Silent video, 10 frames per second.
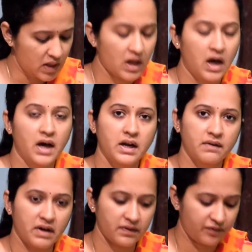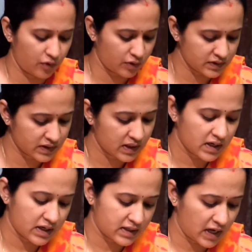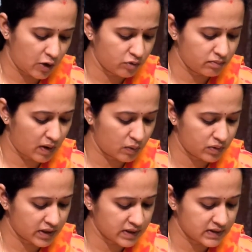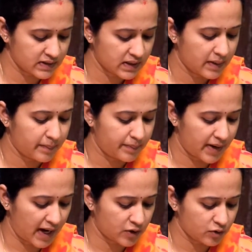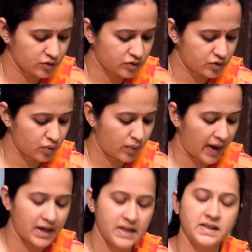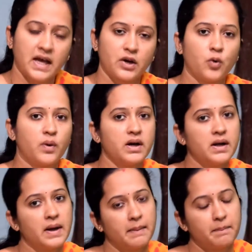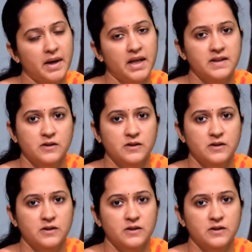A river flows down mountains, plateaus, through valleys and over plains.